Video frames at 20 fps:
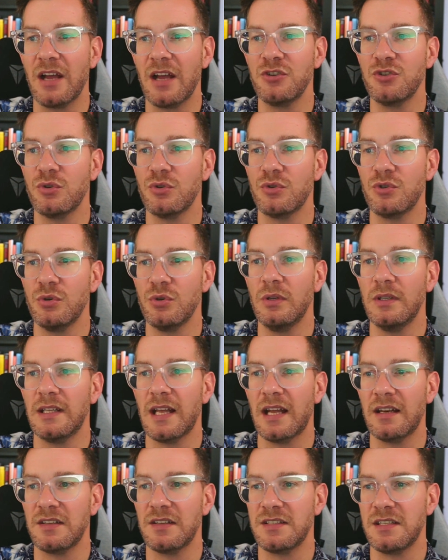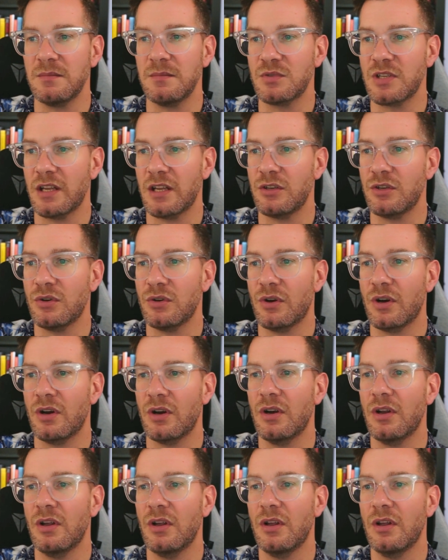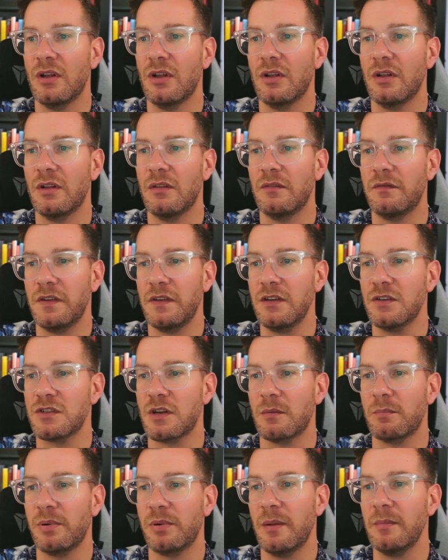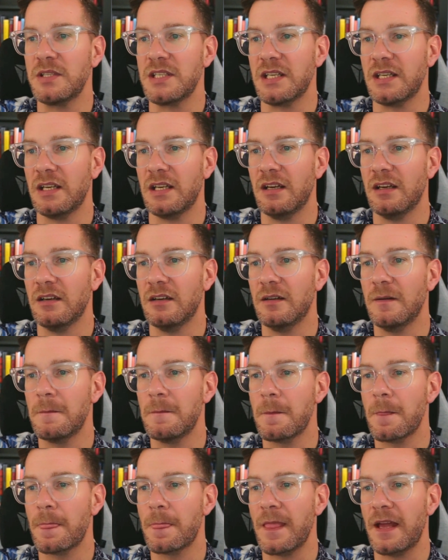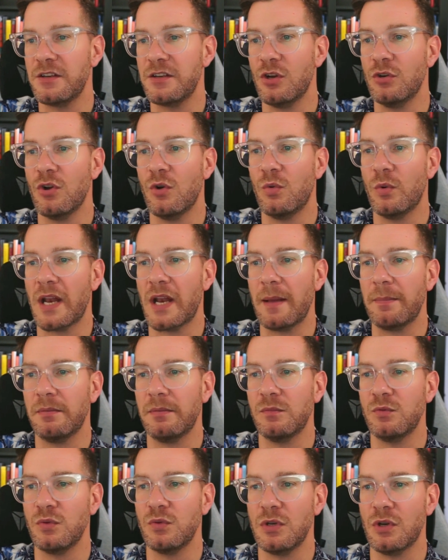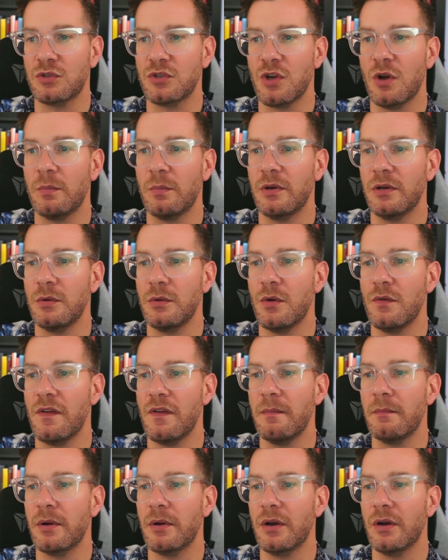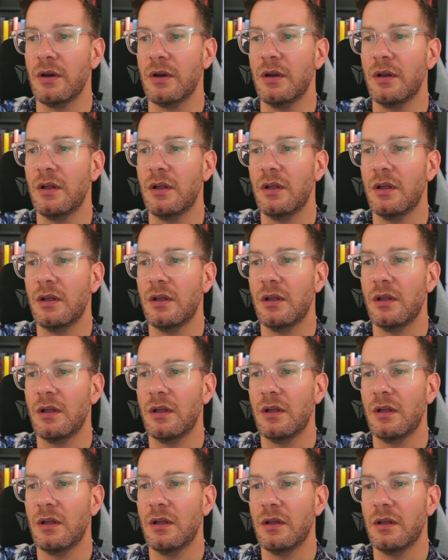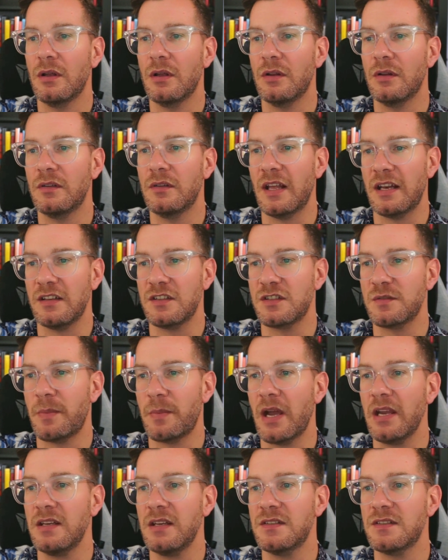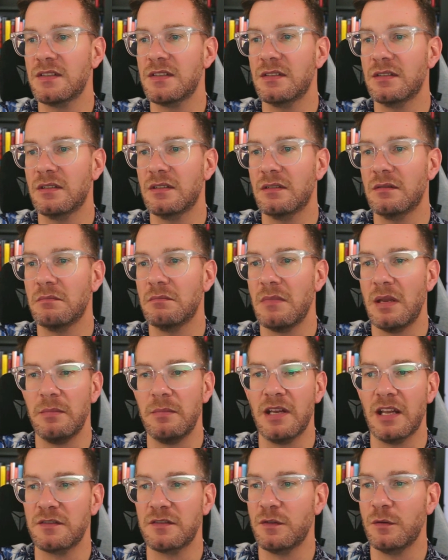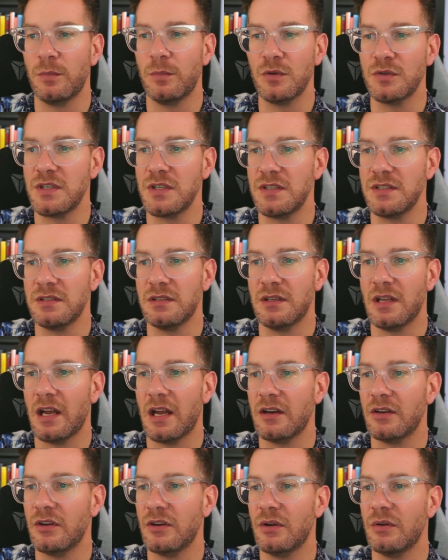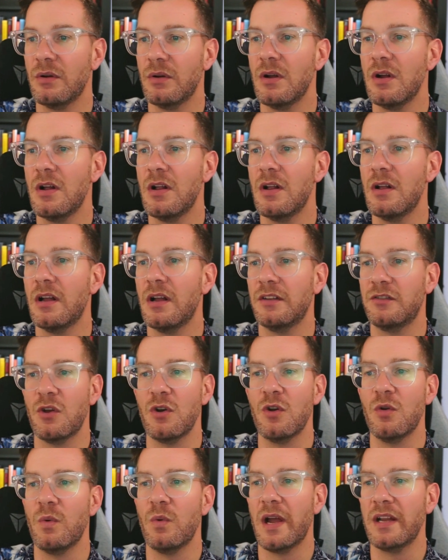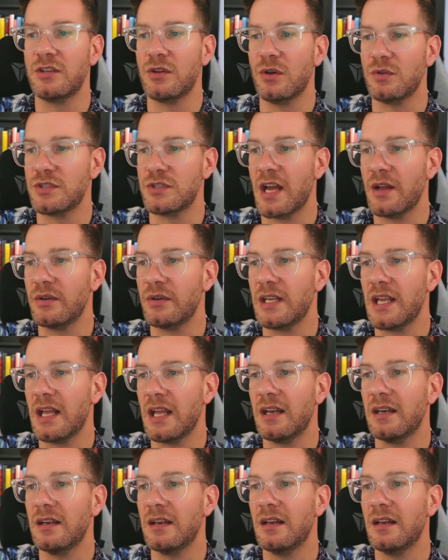you're doing that, it seems like your figures are plummeting here. I don't know what happened between October and November that it spiked. Maybe that's football season. I don't know. I don't know why it goes down again.